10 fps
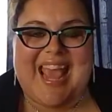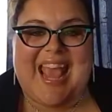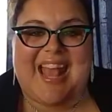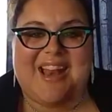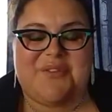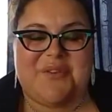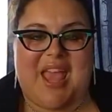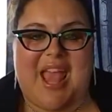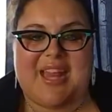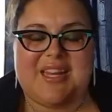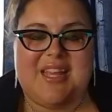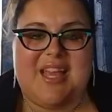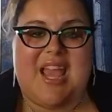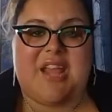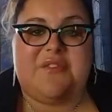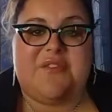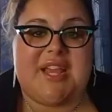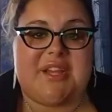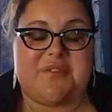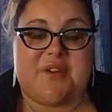And if you can,
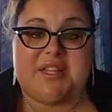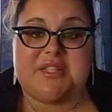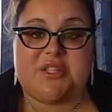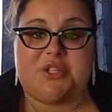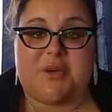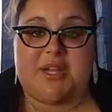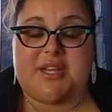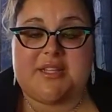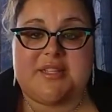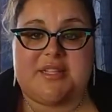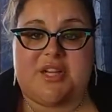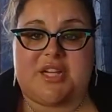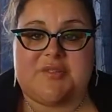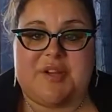invite your friends to join us at Dr.